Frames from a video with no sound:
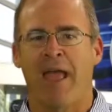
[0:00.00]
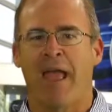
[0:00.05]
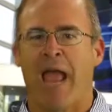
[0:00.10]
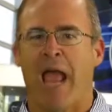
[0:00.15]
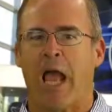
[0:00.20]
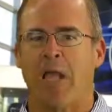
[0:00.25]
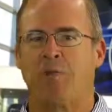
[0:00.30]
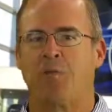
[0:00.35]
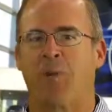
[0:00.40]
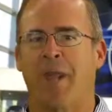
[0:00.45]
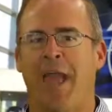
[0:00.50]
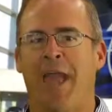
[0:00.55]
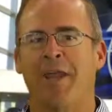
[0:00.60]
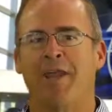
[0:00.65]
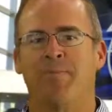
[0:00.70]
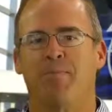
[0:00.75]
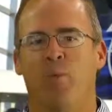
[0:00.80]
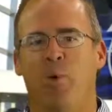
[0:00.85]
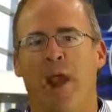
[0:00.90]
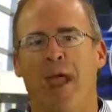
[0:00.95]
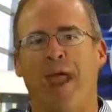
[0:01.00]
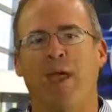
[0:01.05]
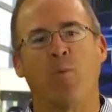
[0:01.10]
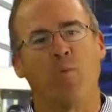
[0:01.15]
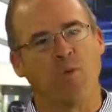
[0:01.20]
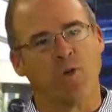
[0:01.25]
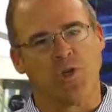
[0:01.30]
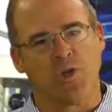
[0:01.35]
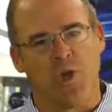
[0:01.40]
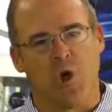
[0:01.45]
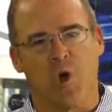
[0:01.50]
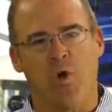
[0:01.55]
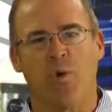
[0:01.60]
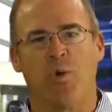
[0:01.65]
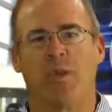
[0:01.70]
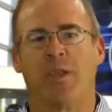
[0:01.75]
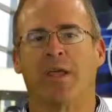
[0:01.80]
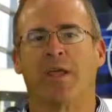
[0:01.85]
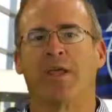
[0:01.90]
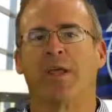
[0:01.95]
As we head to break, we'll show you
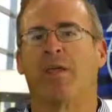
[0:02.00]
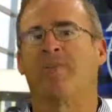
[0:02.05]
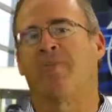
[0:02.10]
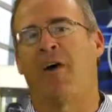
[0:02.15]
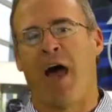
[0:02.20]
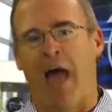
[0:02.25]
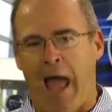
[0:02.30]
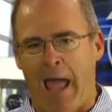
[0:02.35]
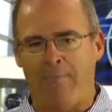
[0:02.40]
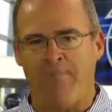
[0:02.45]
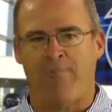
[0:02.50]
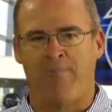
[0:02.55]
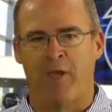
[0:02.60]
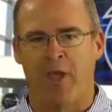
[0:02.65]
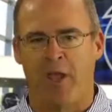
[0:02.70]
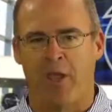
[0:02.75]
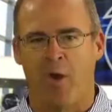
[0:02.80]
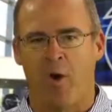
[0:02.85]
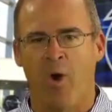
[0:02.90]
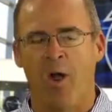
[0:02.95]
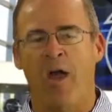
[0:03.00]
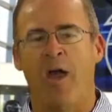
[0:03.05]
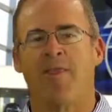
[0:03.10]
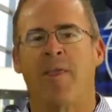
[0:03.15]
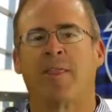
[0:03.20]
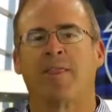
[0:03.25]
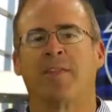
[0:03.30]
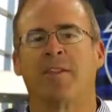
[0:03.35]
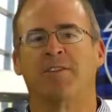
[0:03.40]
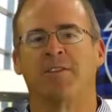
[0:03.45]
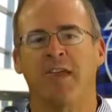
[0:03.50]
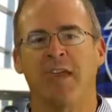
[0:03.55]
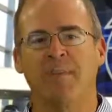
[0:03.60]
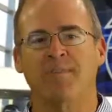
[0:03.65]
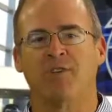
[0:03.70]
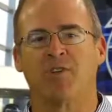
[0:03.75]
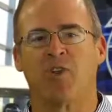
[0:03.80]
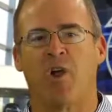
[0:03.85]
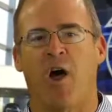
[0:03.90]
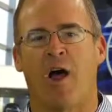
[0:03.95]
a little of the hype video that the team
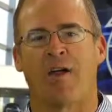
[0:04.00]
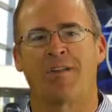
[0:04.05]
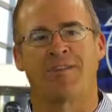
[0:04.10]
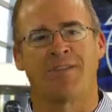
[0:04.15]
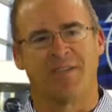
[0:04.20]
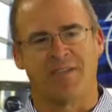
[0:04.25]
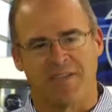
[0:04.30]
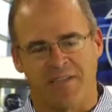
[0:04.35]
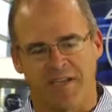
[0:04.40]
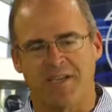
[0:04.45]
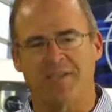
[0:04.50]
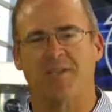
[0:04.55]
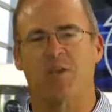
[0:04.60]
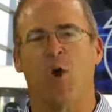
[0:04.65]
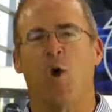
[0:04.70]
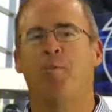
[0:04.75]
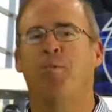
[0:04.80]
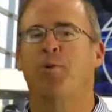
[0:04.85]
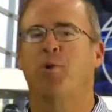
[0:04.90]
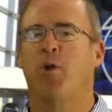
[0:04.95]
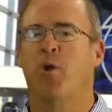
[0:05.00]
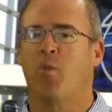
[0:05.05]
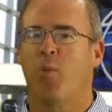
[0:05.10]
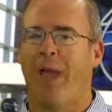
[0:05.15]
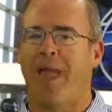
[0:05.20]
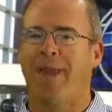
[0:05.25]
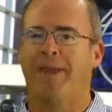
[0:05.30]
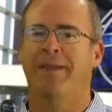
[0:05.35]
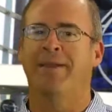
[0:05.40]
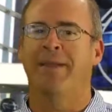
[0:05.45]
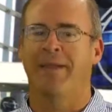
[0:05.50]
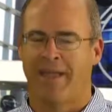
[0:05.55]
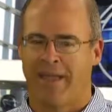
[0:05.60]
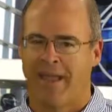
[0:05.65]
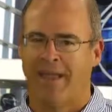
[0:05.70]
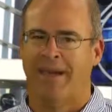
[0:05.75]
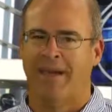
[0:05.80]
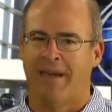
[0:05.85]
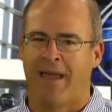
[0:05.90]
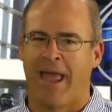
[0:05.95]
saw as the season opener awaited
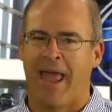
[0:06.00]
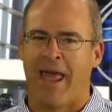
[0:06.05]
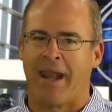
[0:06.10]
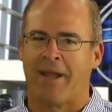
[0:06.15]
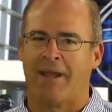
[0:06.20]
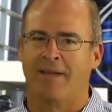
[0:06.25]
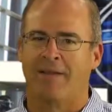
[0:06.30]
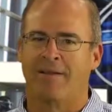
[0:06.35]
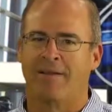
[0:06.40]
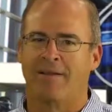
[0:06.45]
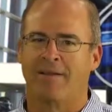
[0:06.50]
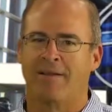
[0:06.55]
in Atlanta.